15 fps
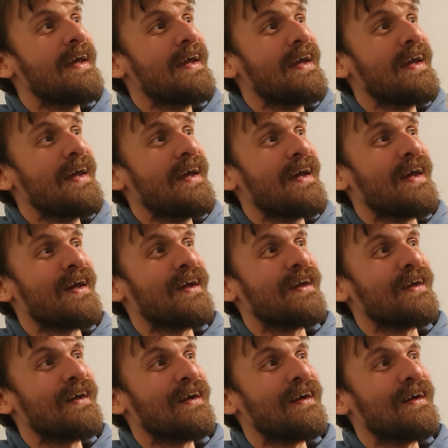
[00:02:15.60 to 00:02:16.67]

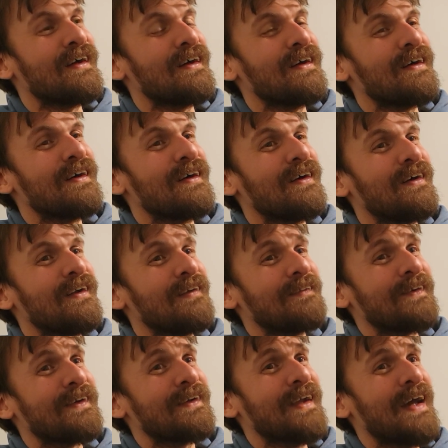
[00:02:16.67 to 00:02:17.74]
hey, all of
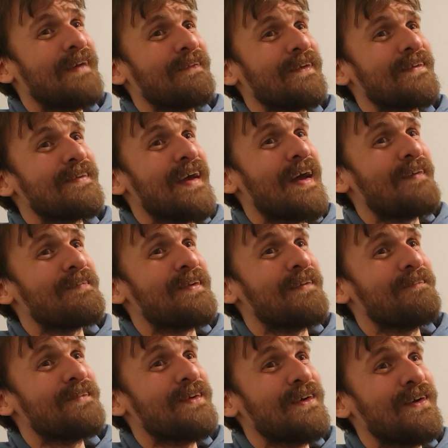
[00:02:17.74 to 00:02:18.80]
our neighbors have
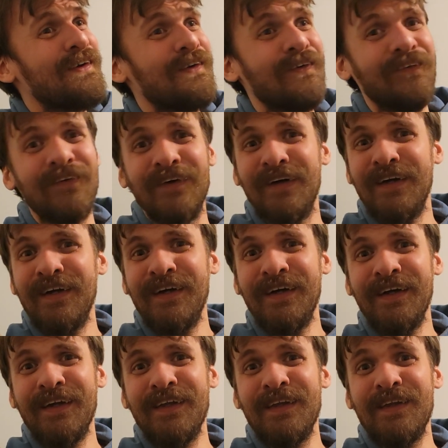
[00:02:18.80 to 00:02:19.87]
them too.
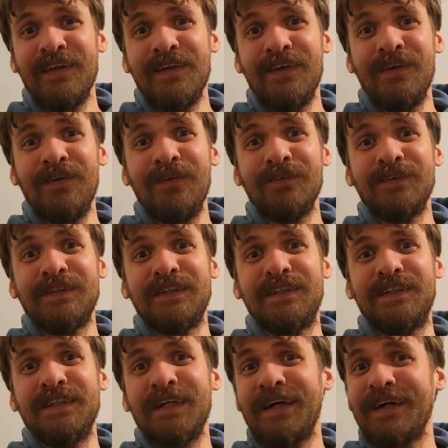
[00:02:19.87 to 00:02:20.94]
You
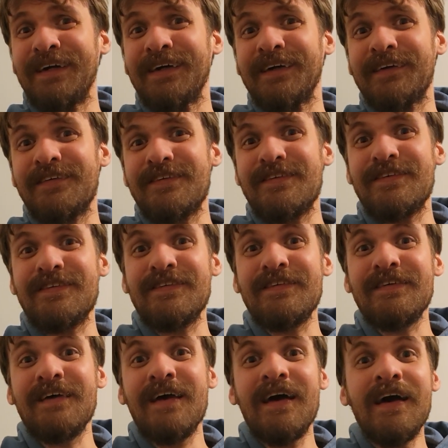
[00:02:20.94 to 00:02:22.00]

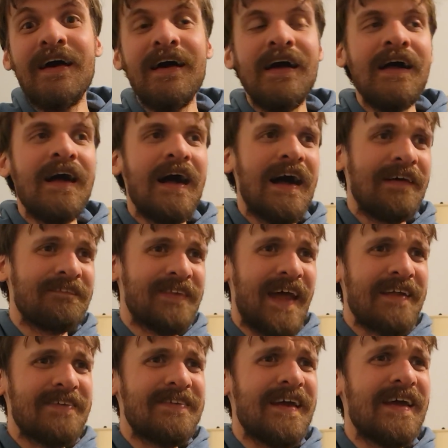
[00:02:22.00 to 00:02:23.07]
jerks!
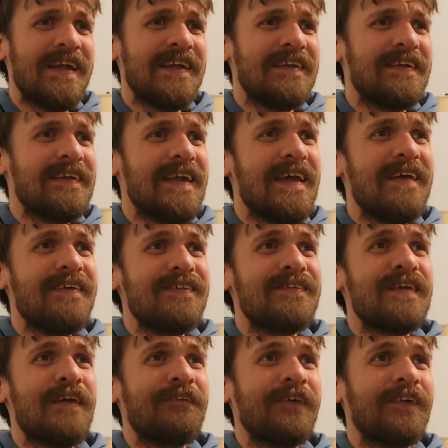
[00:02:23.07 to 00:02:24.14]
That said, it is
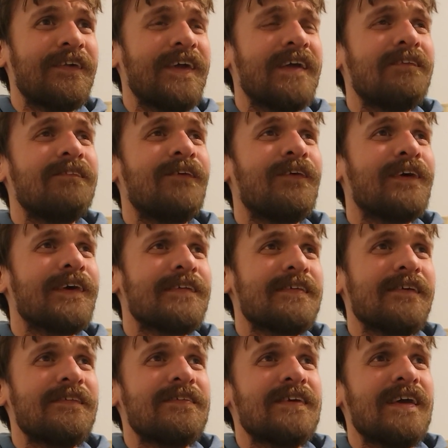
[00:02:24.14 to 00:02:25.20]
typically more
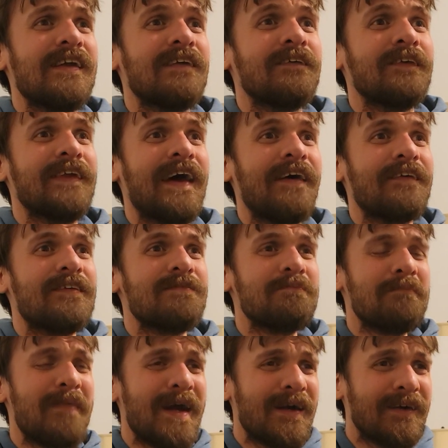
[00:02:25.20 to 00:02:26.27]
associated with House
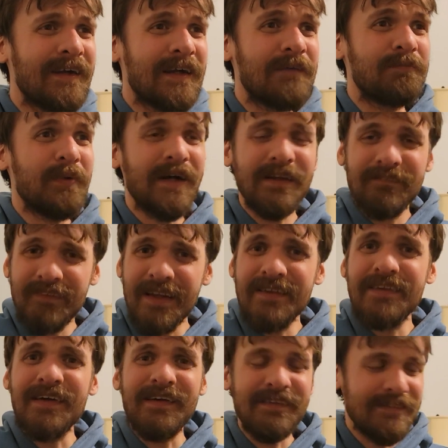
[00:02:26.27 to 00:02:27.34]
MARIK, but
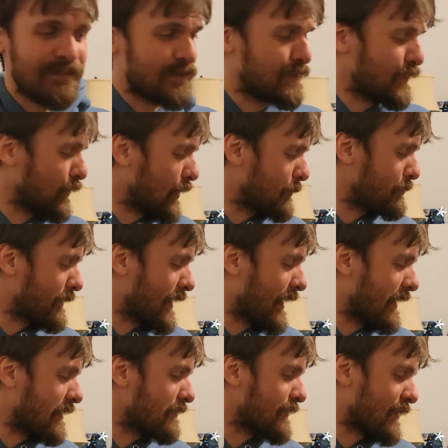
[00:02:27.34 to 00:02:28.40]
it does show up
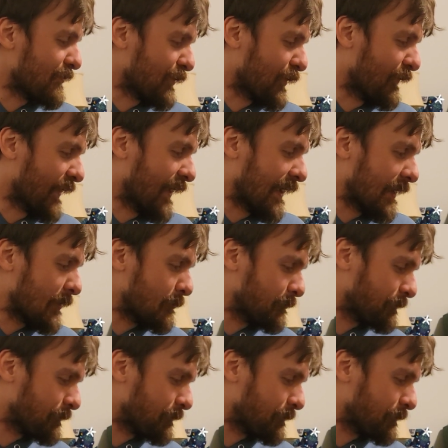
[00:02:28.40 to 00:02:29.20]
kind of everywhere.